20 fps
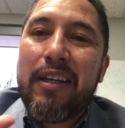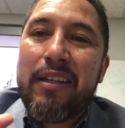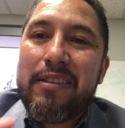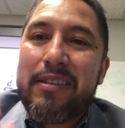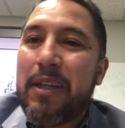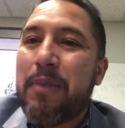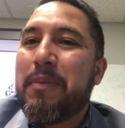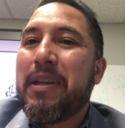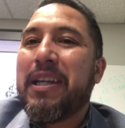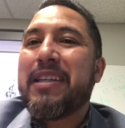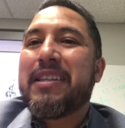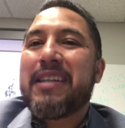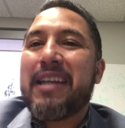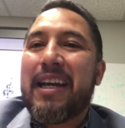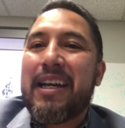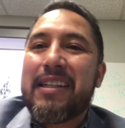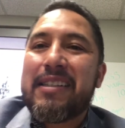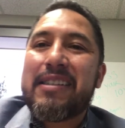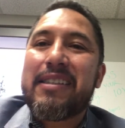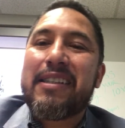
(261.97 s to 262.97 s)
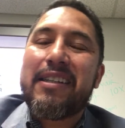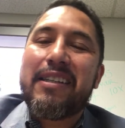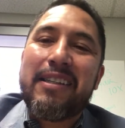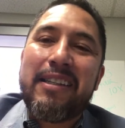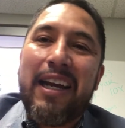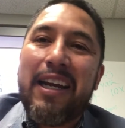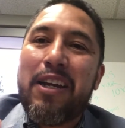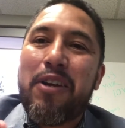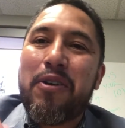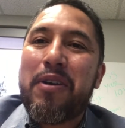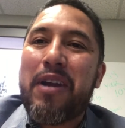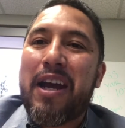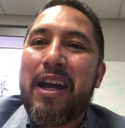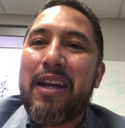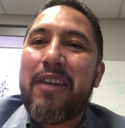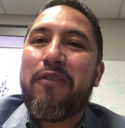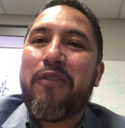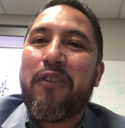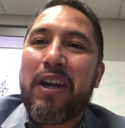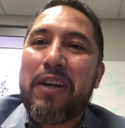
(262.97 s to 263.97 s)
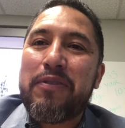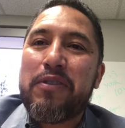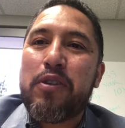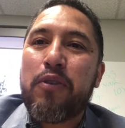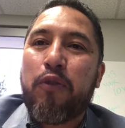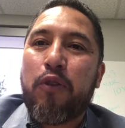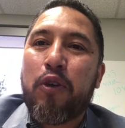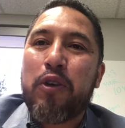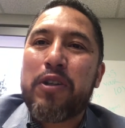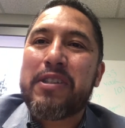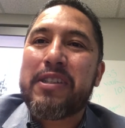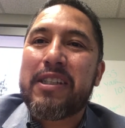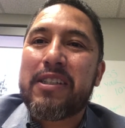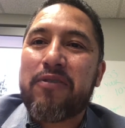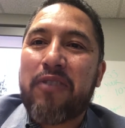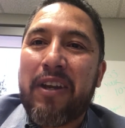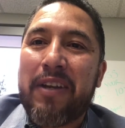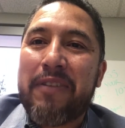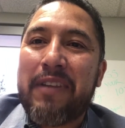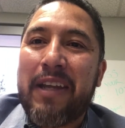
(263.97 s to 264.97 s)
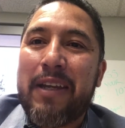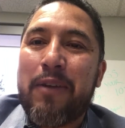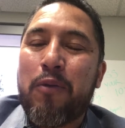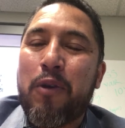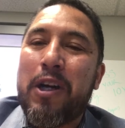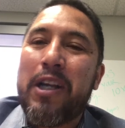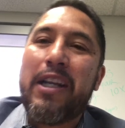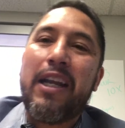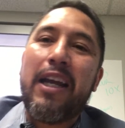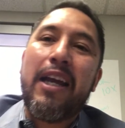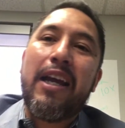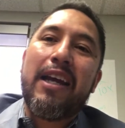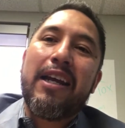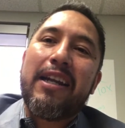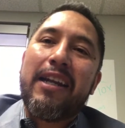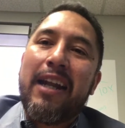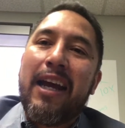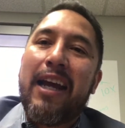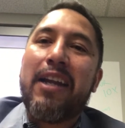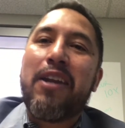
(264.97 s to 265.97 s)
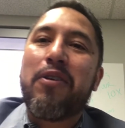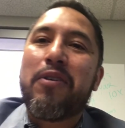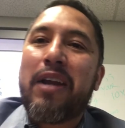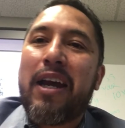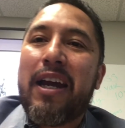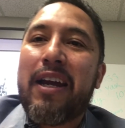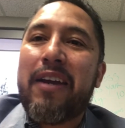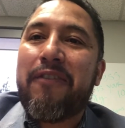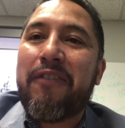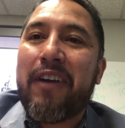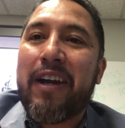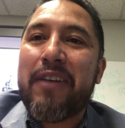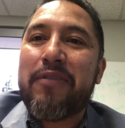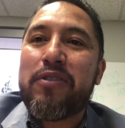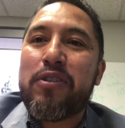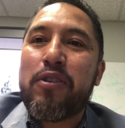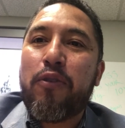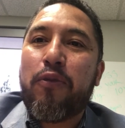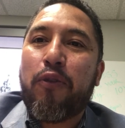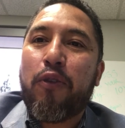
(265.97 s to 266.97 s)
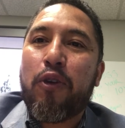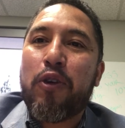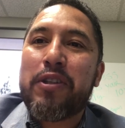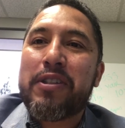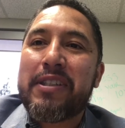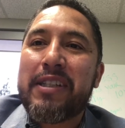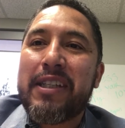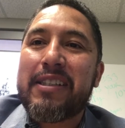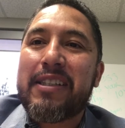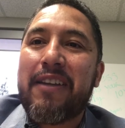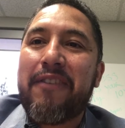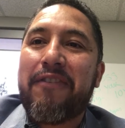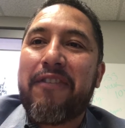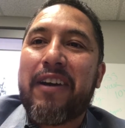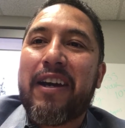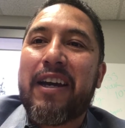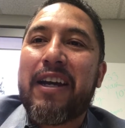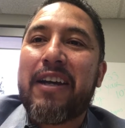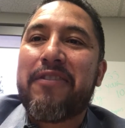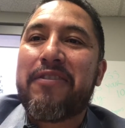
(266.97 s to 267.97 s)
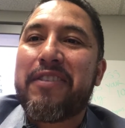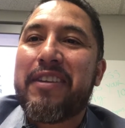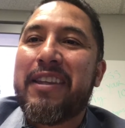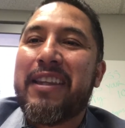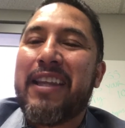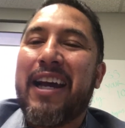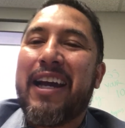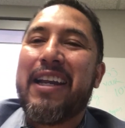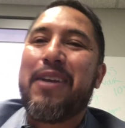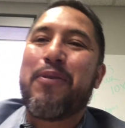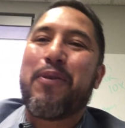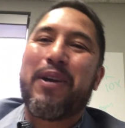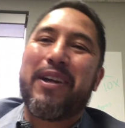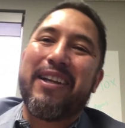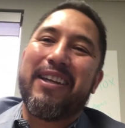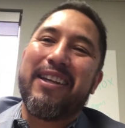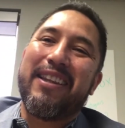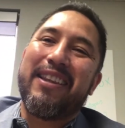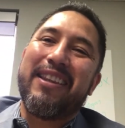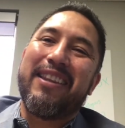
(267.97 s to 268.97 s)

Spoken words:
Send me a text, 909-524-6591, 909-524-6591.